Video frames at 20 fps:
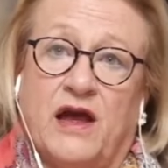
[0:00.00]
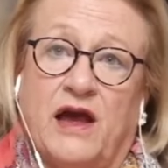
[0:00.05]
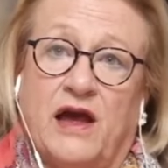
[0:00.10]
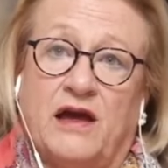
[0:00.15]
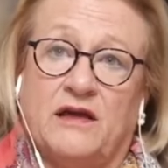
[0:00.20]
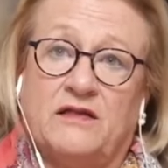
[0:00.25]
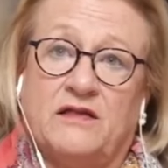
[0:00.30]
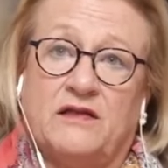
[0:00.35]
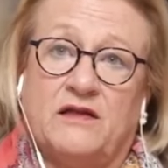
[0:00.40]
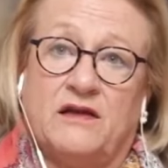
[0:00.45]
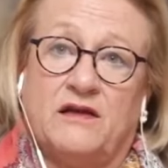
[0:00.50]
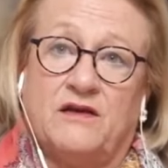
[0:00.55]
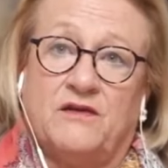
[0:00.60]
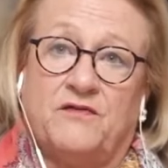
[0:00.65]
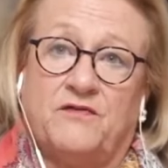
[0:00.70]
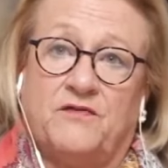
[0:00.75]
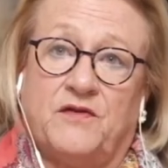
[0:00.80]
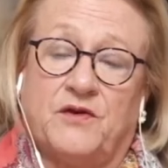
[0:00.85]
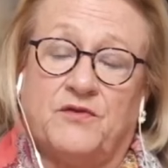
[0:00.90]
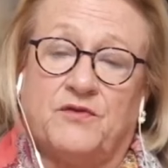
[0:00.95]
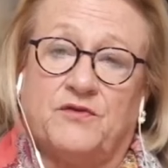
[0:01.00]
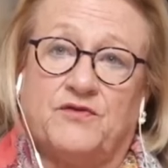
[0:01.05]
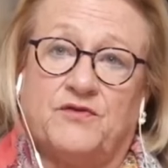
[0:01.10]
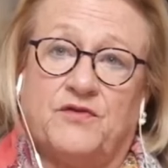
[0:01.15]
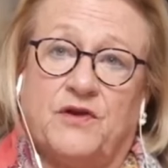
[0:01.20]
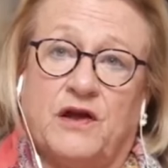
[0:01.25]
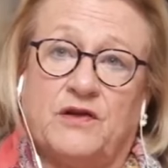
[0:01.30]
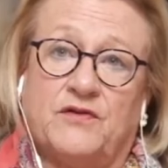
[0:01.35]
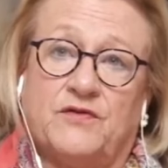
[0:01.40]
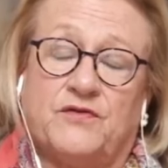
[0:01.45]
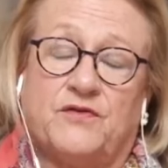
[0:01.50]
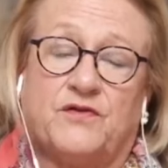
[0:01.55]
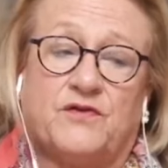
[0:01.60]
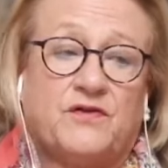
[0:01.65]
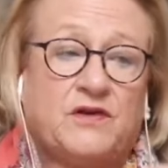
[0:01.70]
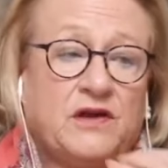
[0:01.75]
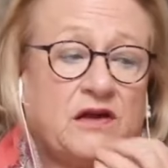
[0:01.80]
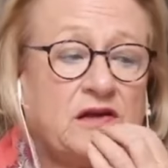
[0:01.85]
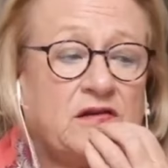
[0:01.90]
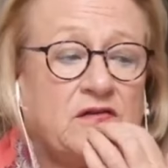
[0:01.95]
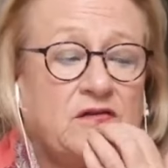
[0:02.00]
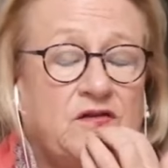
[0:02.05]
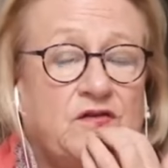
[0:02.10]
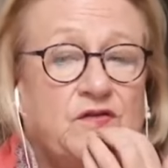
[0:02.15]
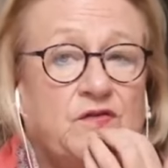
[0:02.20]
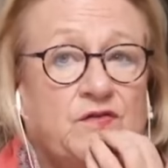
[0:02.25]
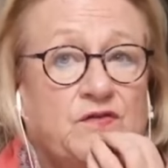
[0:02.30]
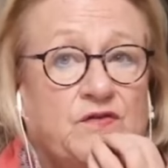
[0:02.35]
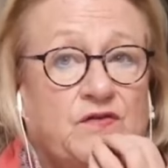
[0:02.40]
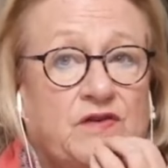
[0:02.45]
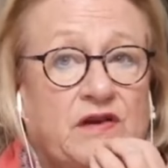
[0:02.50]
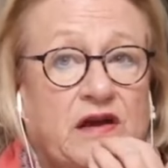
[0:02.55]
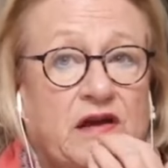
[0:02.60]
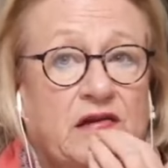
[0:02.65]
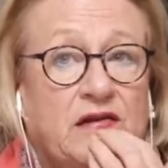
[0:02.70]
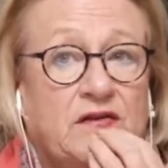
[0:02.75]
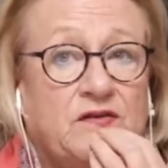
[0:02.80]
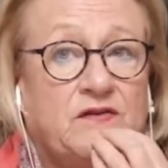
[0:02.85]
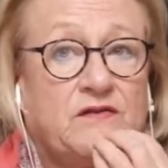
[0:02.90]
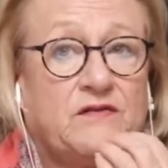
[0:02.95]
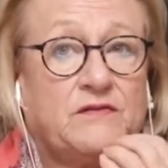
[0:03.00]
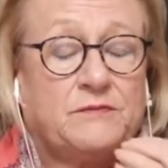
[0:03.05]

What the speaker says: at the federal transfers into states,